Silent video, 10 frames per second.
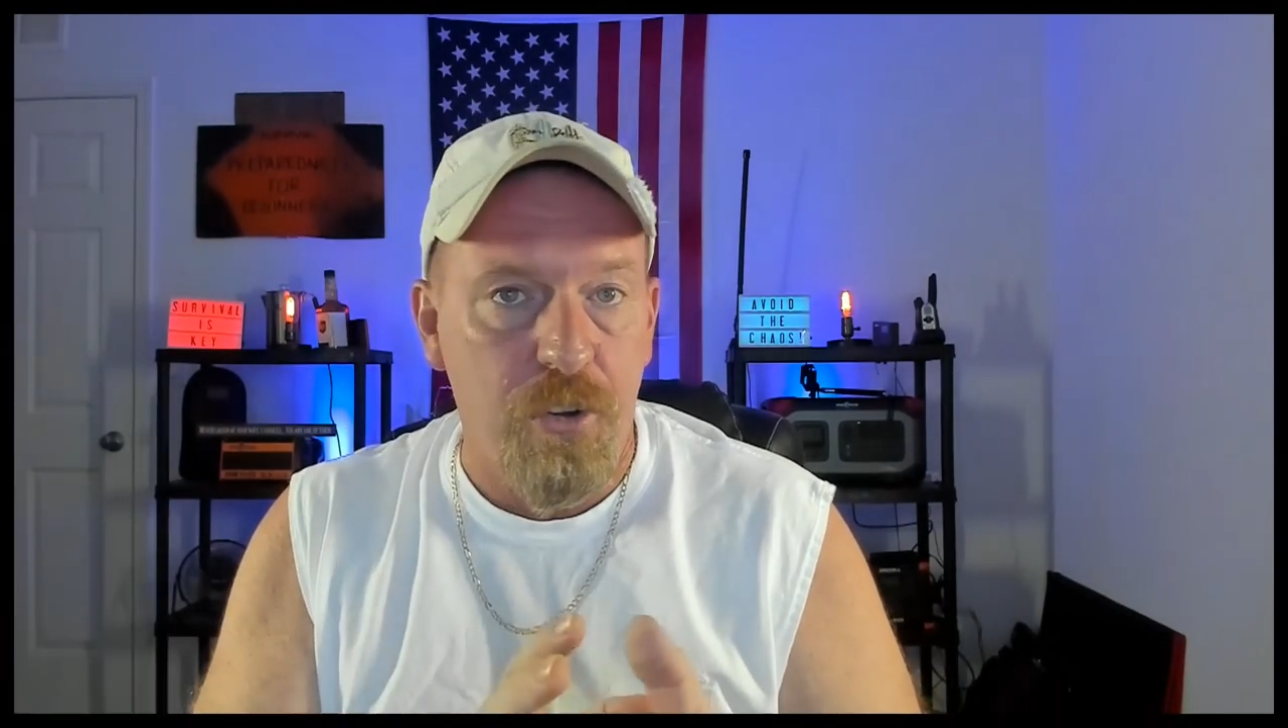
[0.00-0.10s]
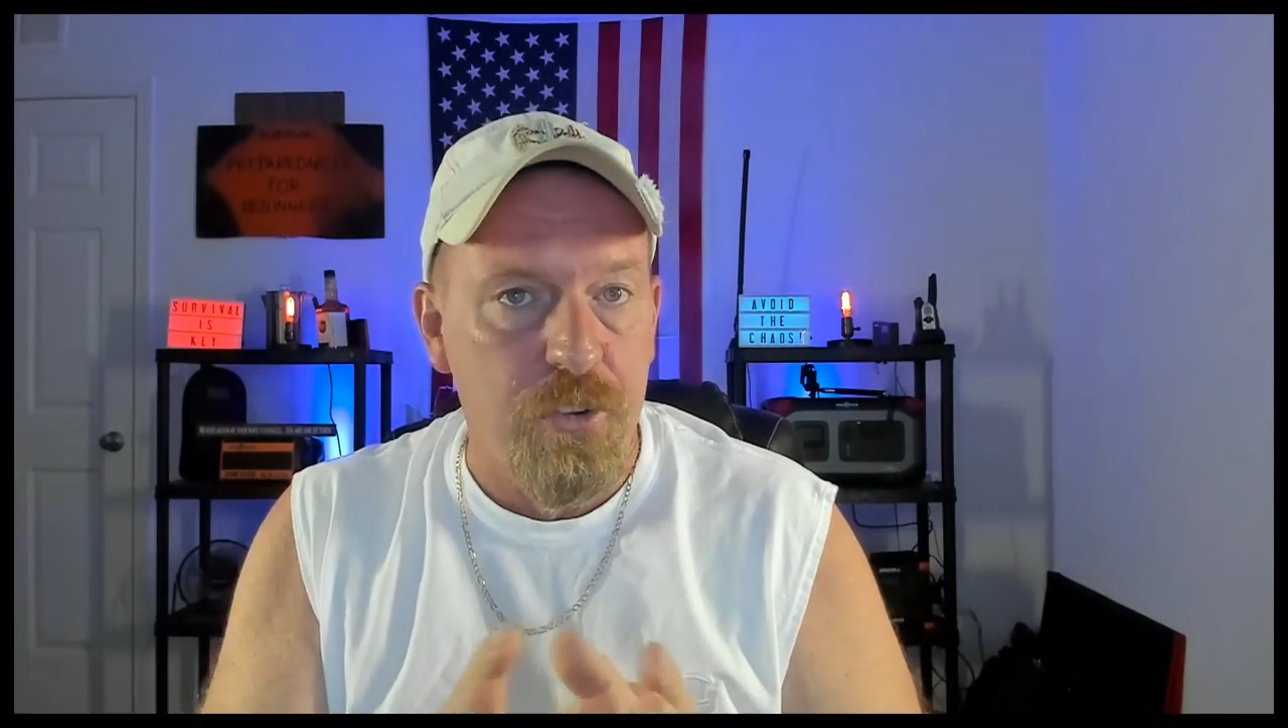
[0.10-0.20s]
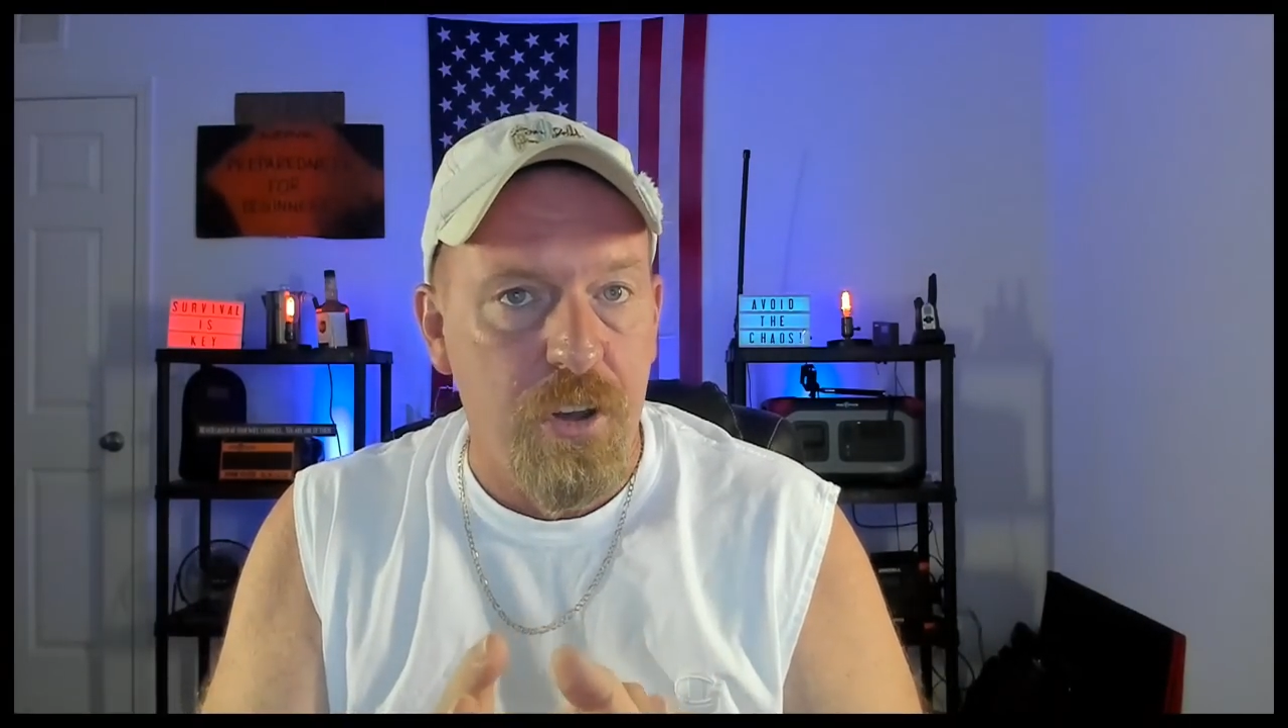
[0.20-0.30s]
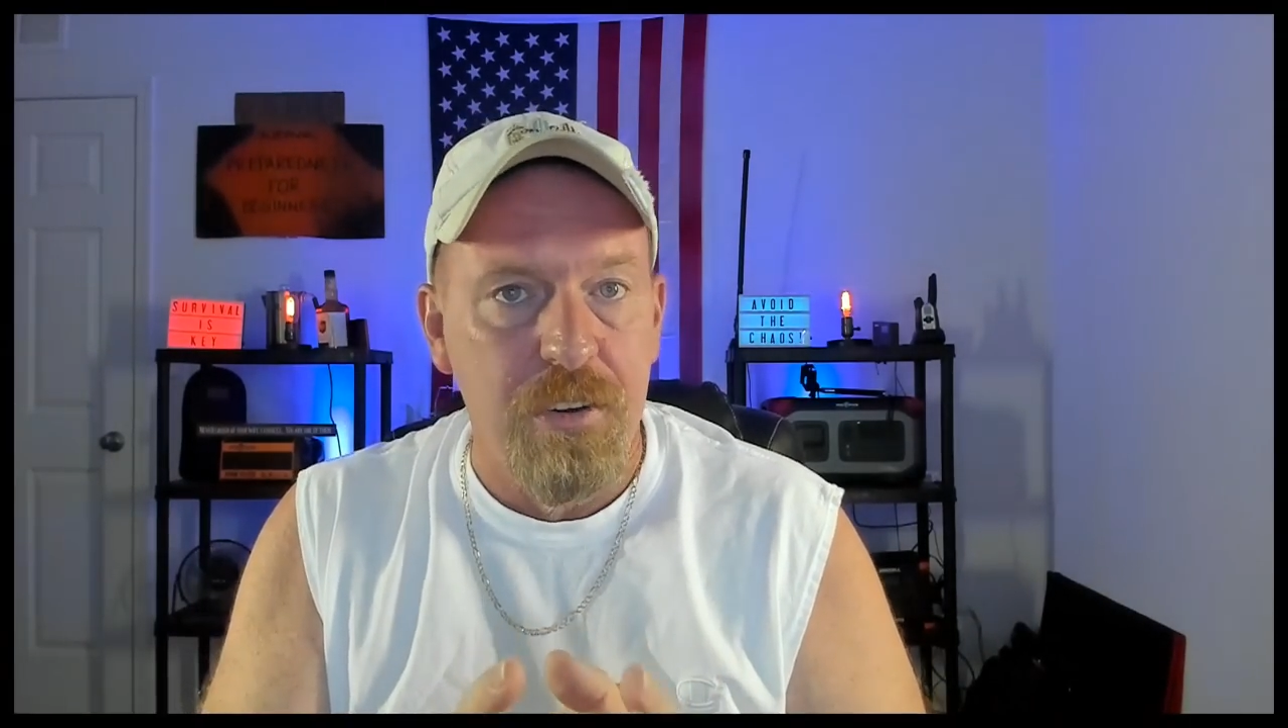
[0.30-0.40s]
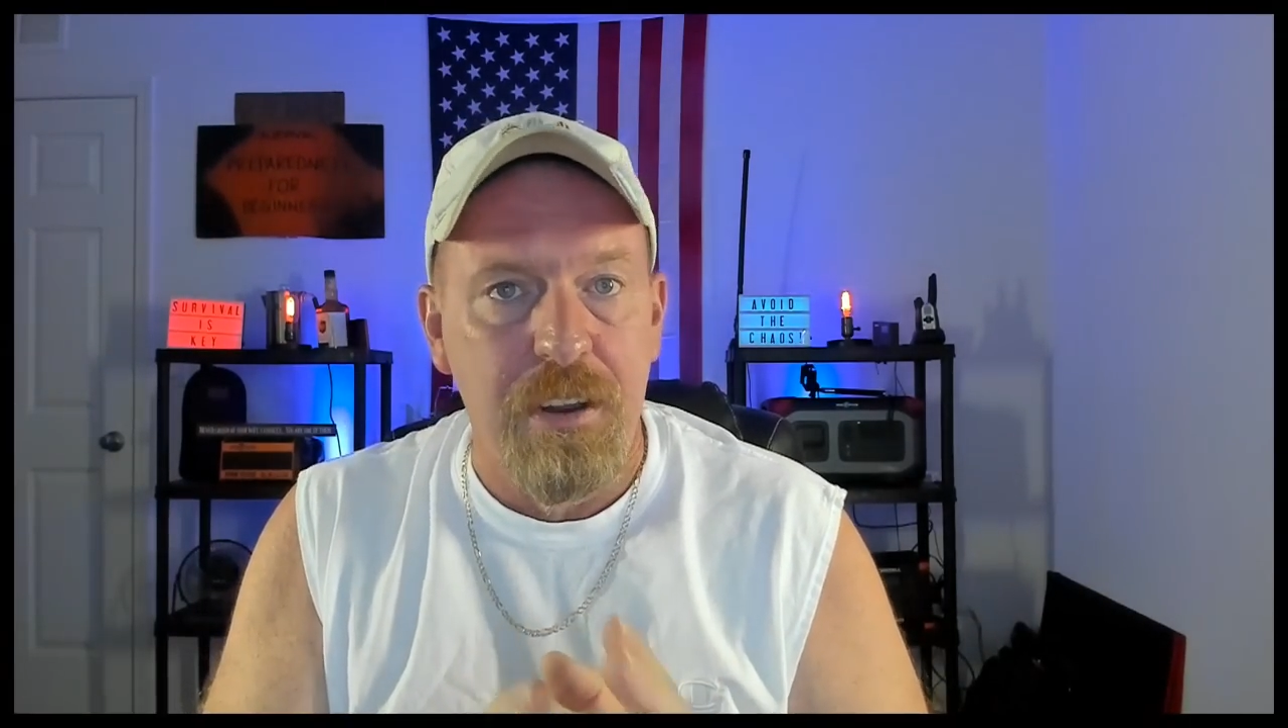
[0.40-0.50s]

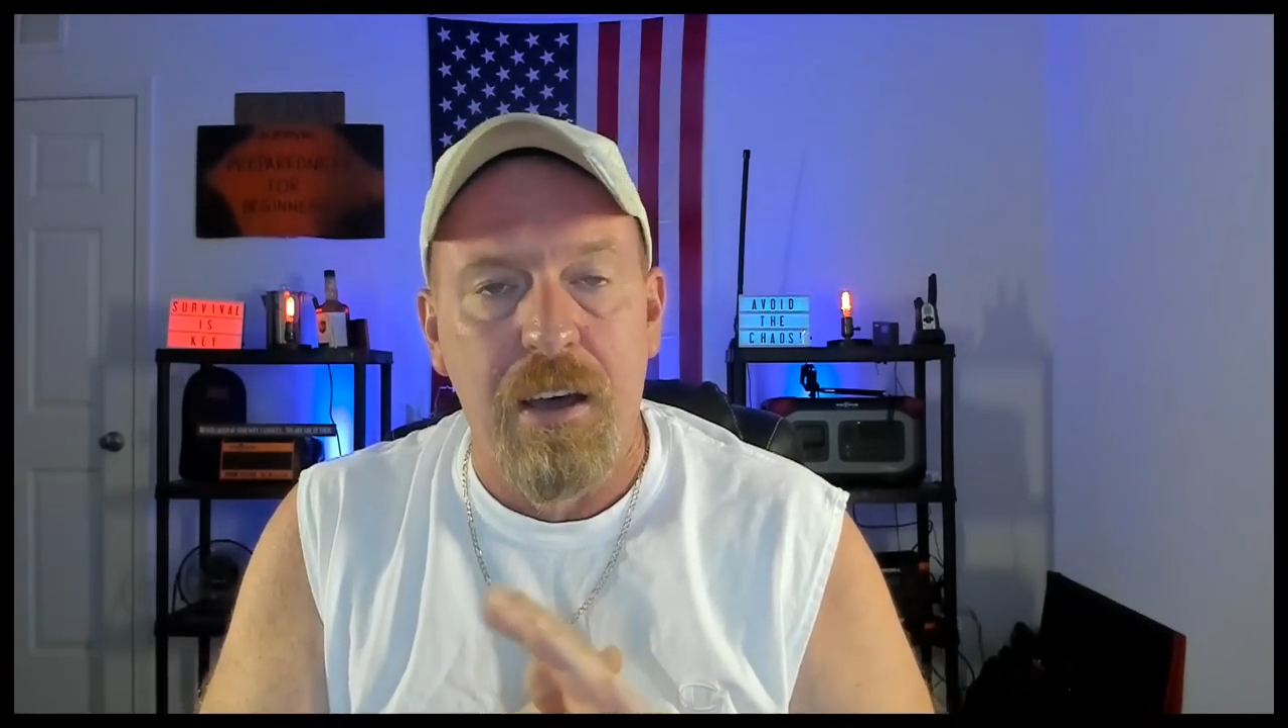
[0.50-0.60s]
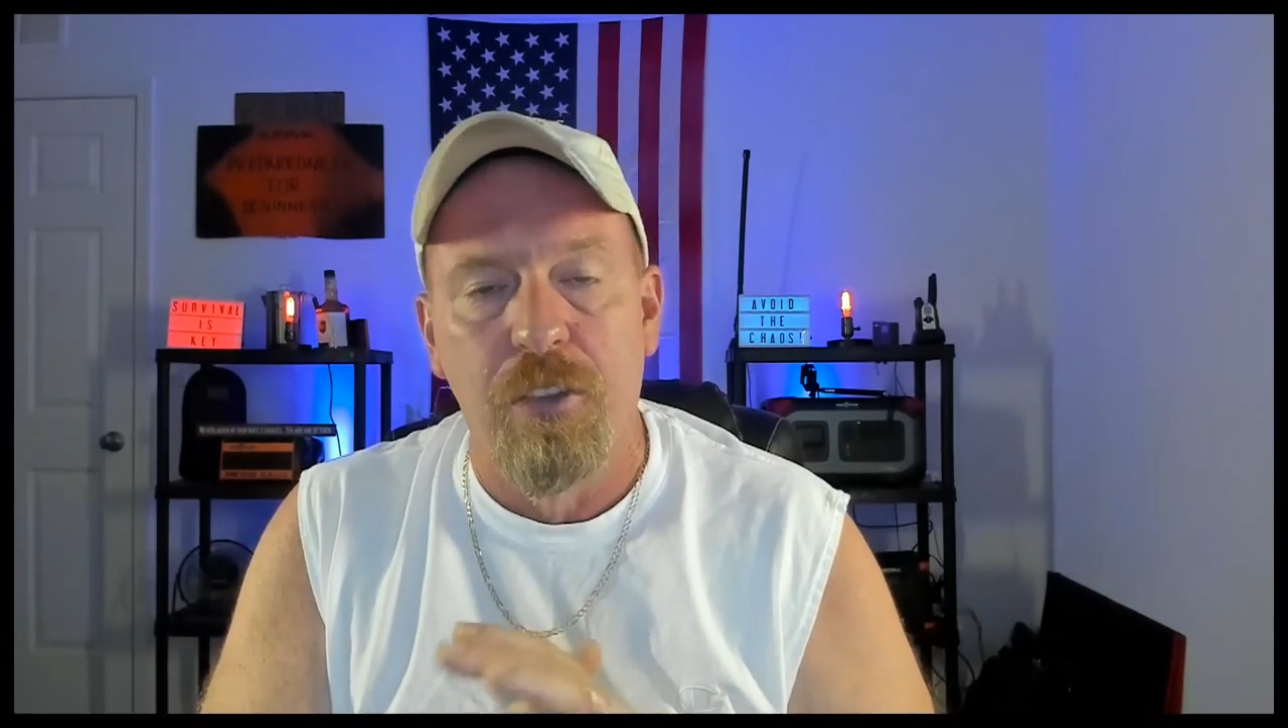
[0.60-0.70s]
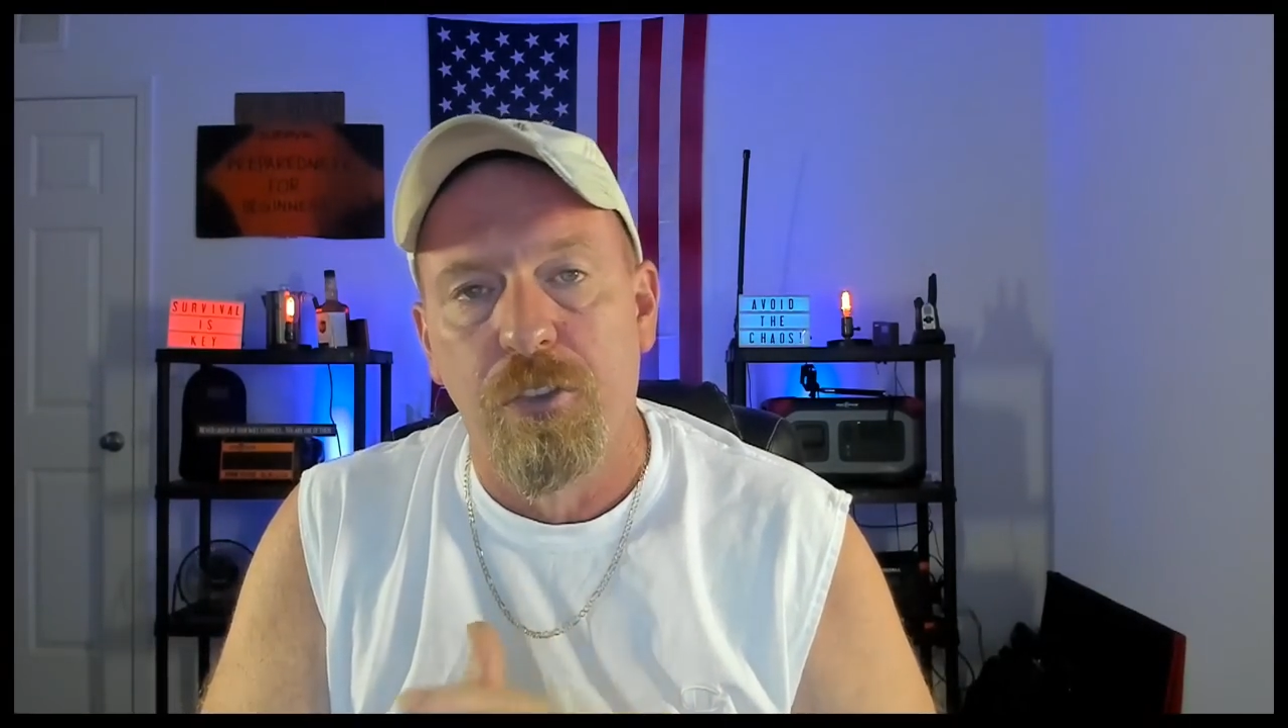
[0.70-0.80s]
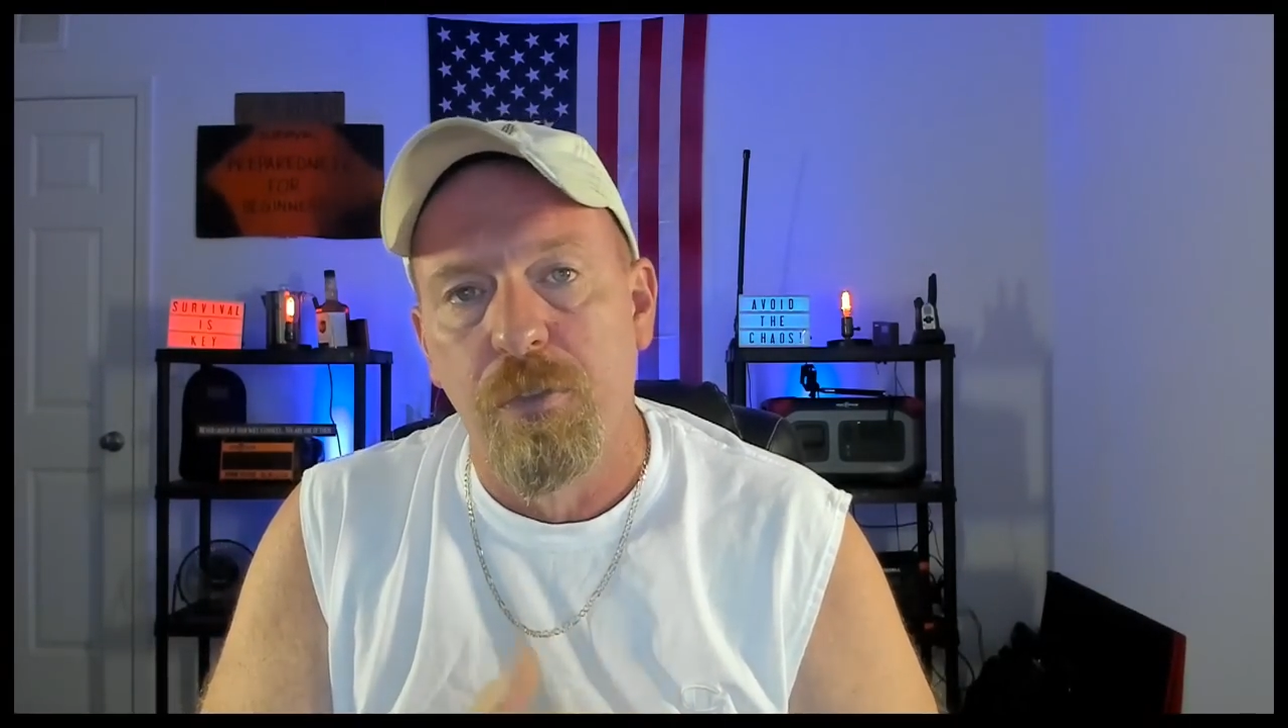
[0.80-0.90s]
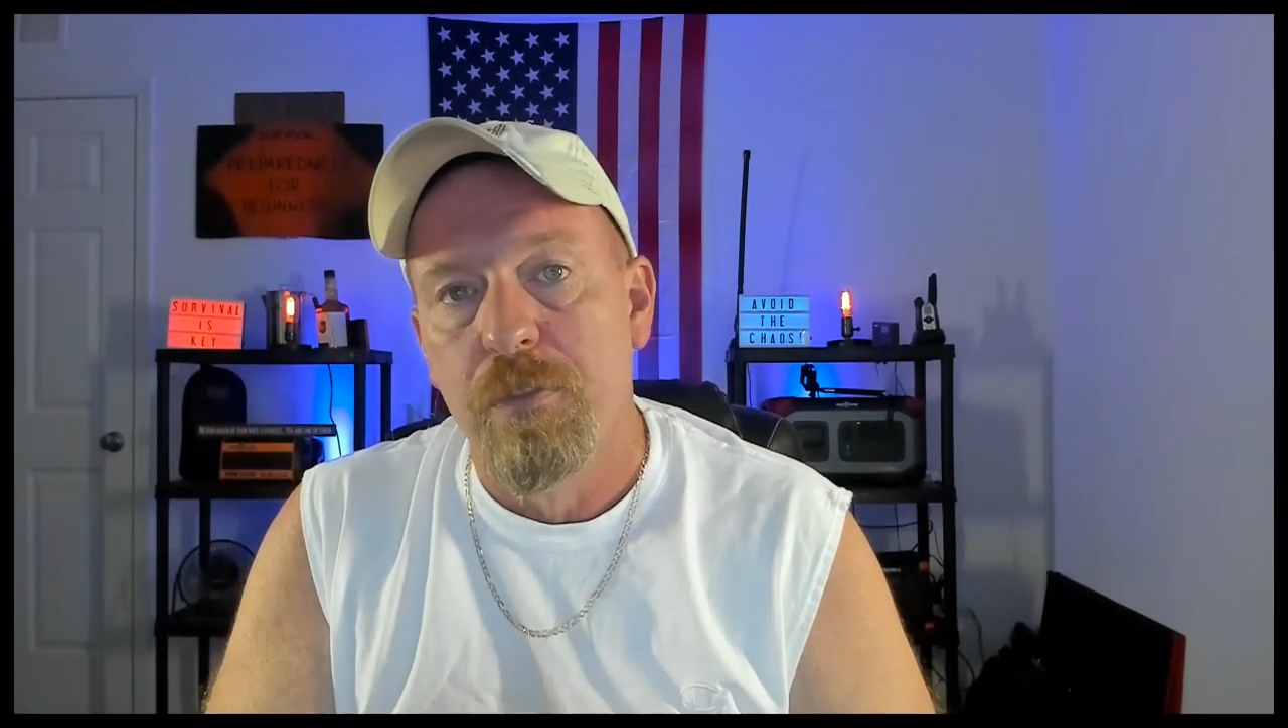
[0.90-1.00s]
shutting down